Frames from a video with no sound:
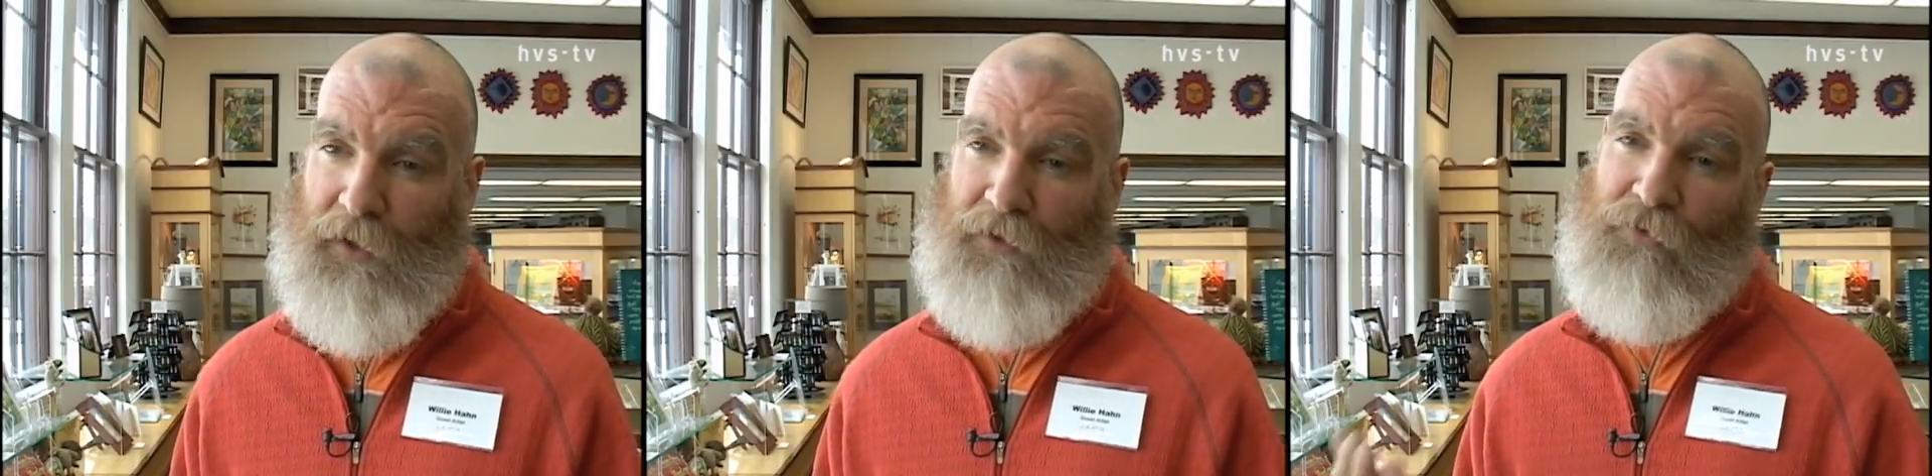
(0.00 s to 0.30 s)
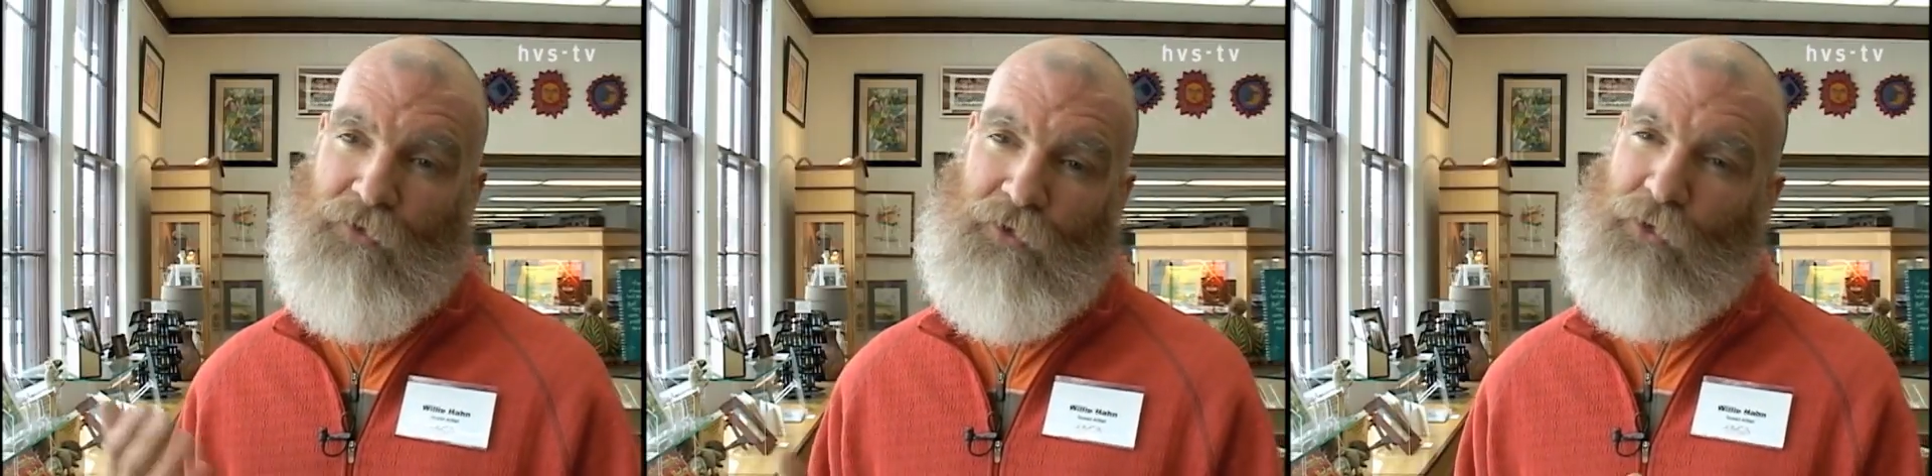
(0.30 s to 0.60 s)
and
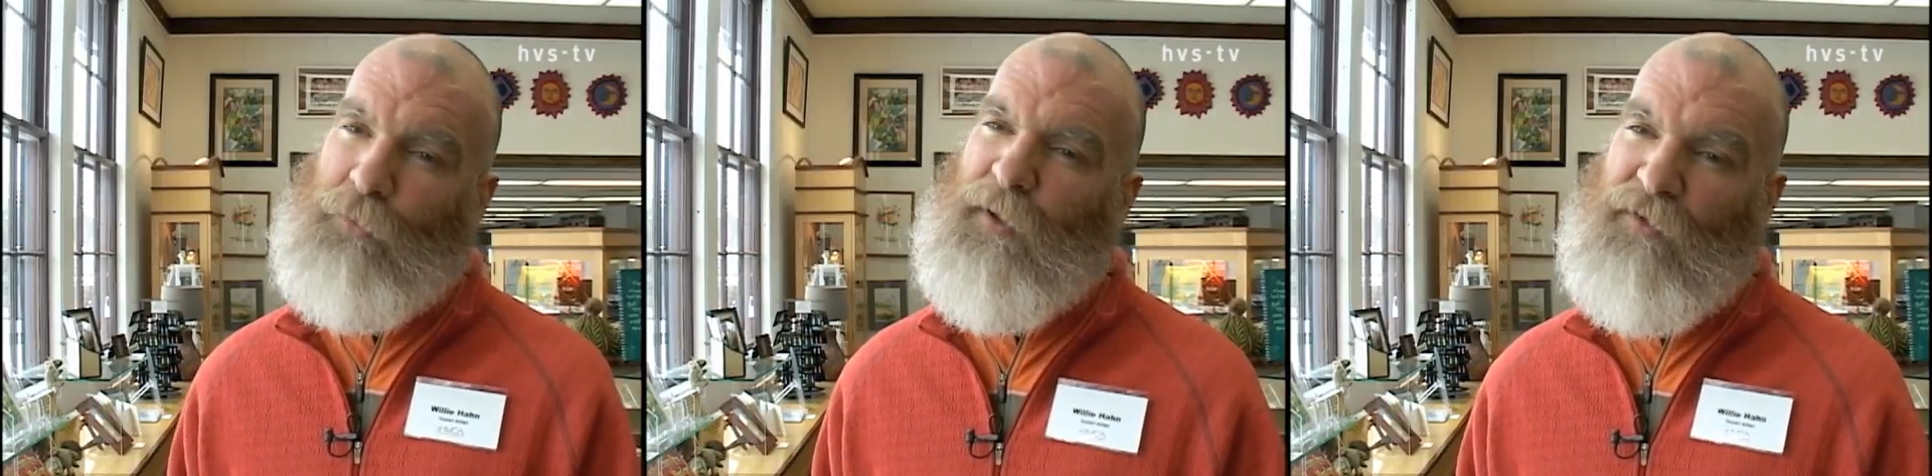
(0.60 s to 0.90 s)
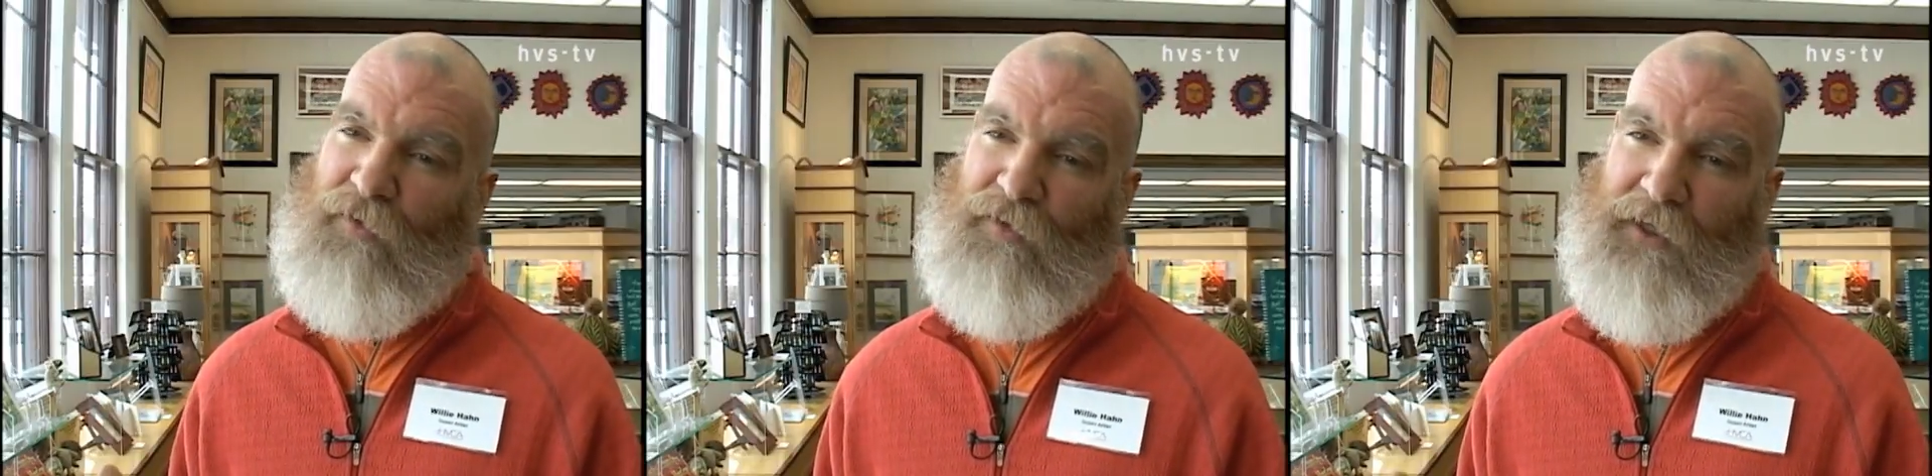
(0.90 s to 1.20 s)
just the two
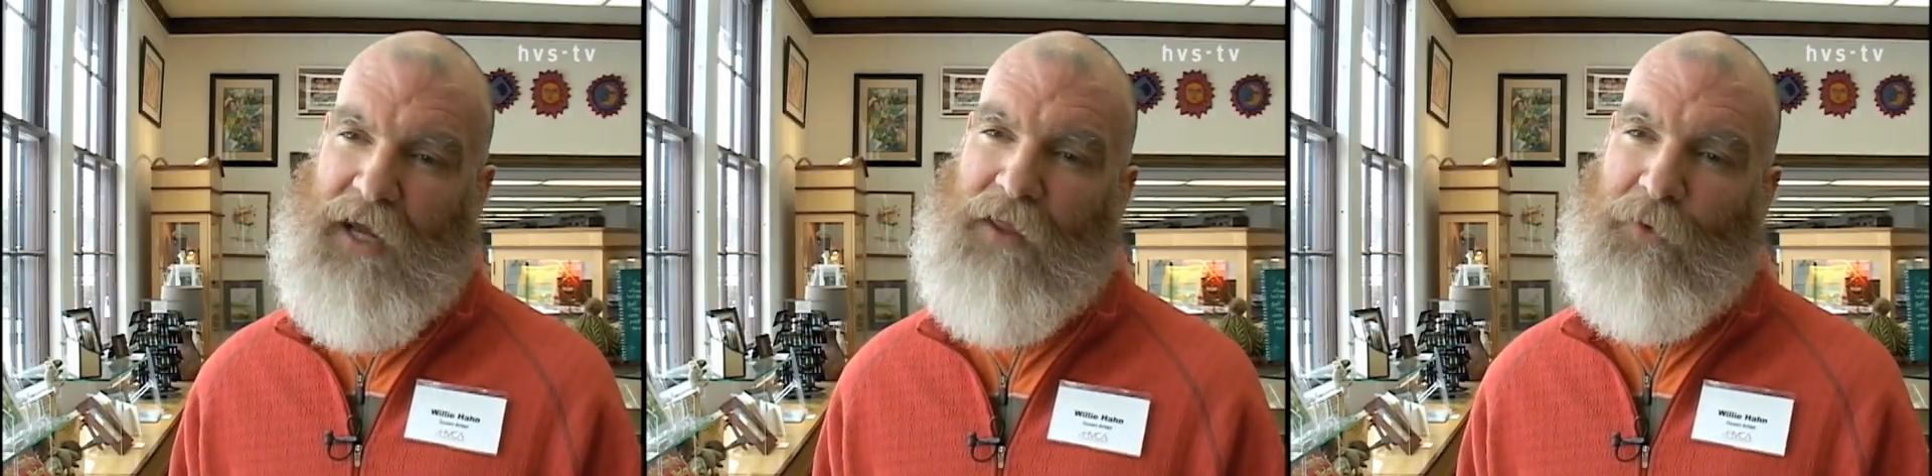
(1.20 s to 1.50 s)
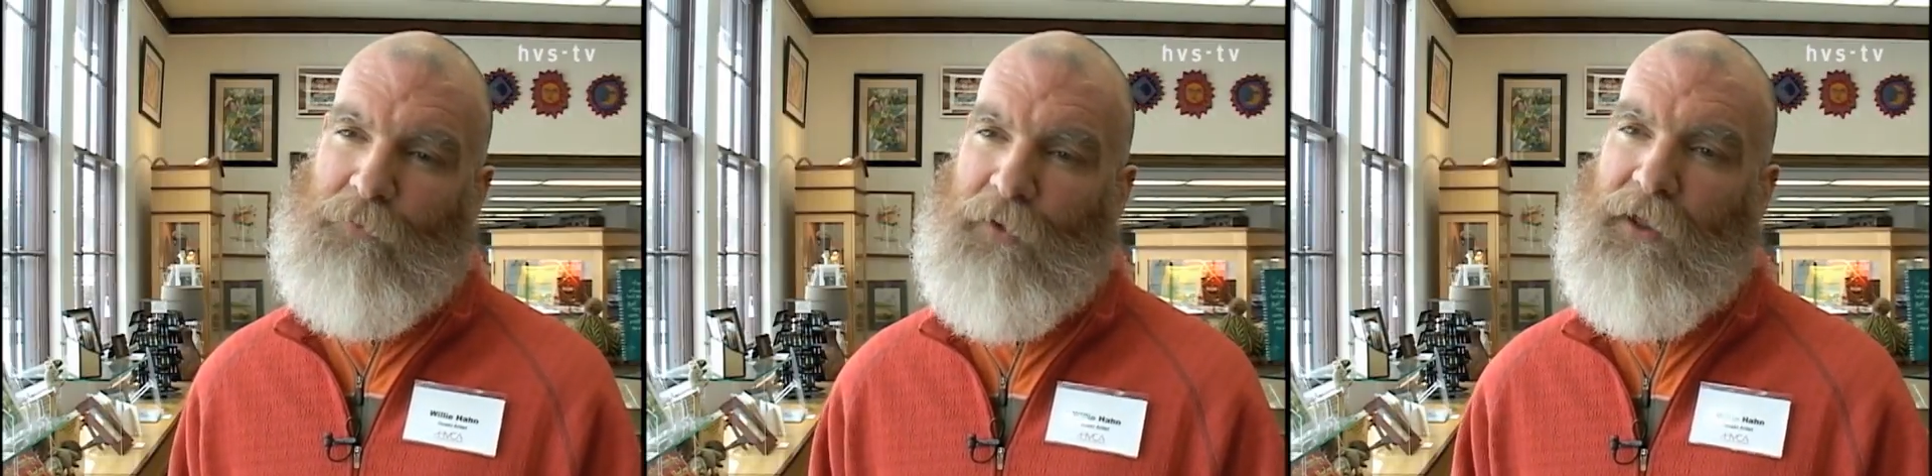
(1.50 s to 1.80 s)
pieces
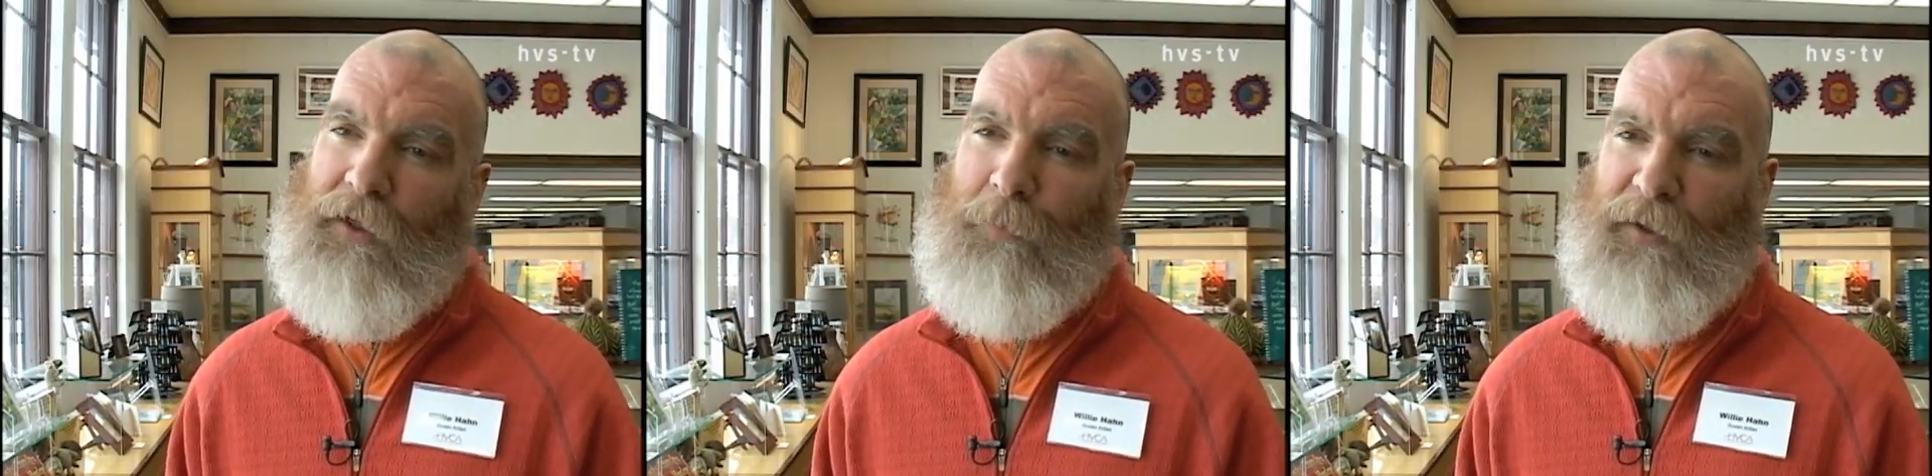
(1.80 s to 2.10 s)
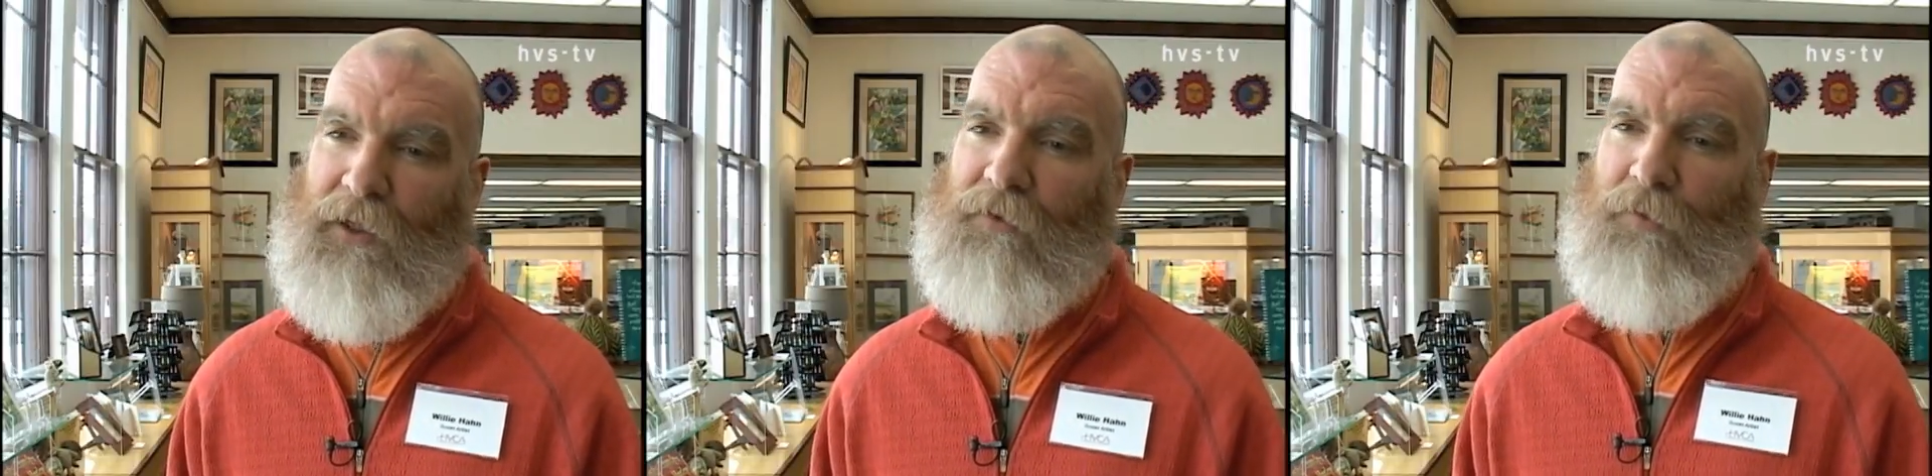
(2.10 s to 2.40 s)
together really
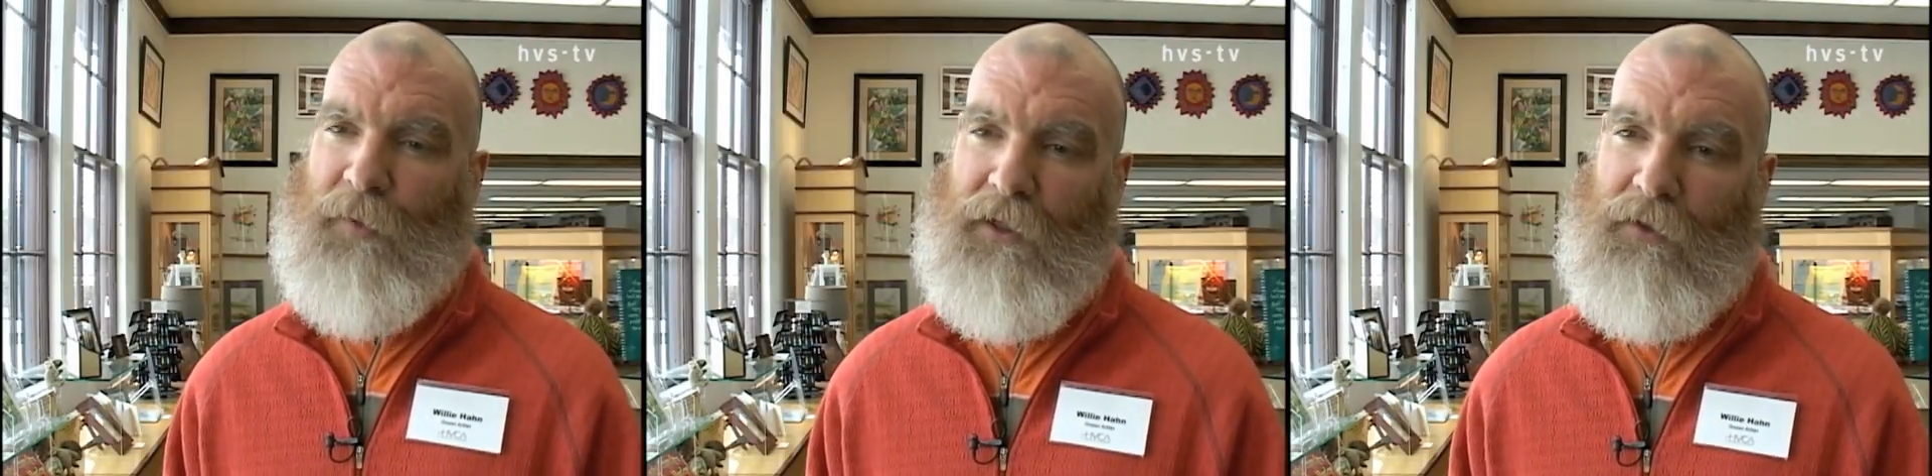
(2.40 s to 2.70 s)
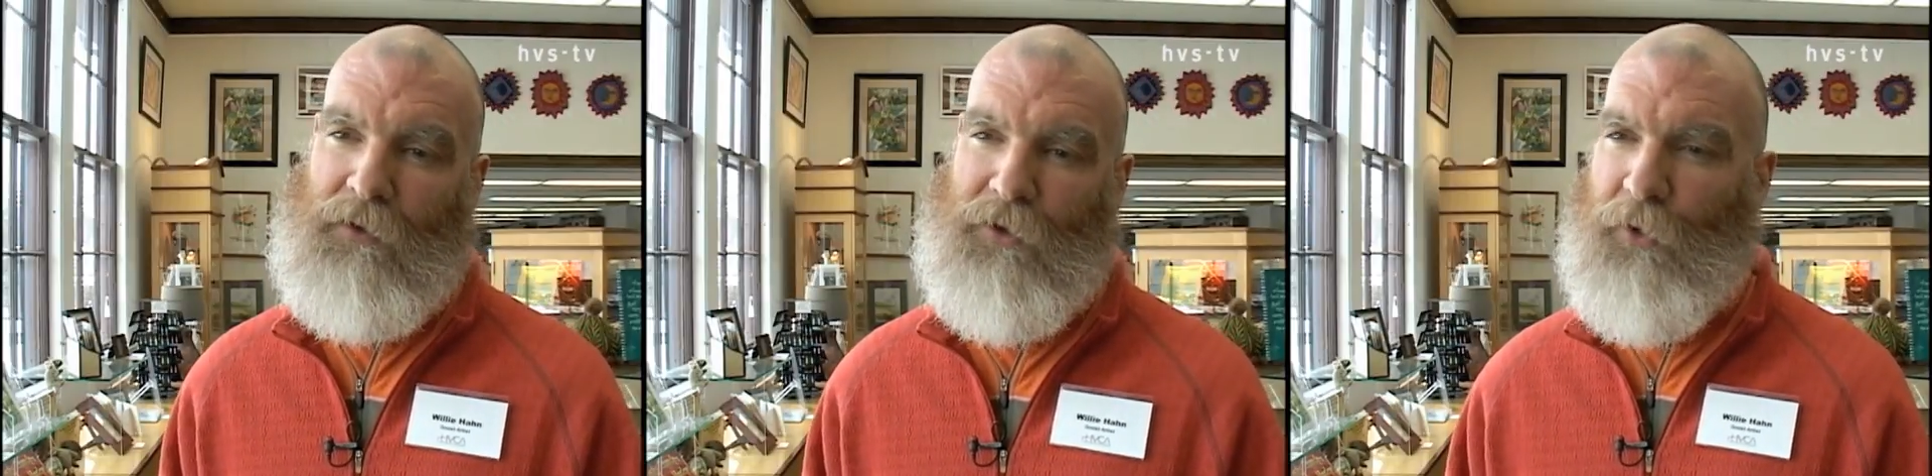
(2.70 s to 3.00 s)
appeal to me.
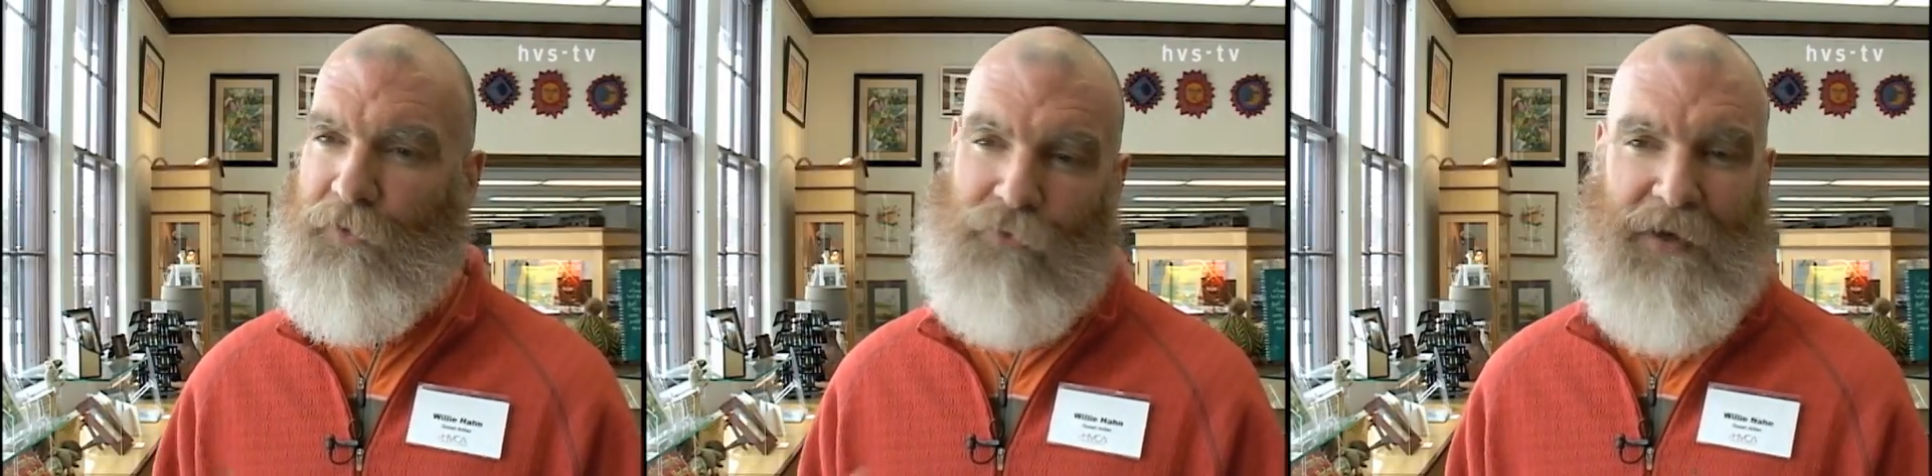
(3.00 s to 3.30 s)
You know, there's a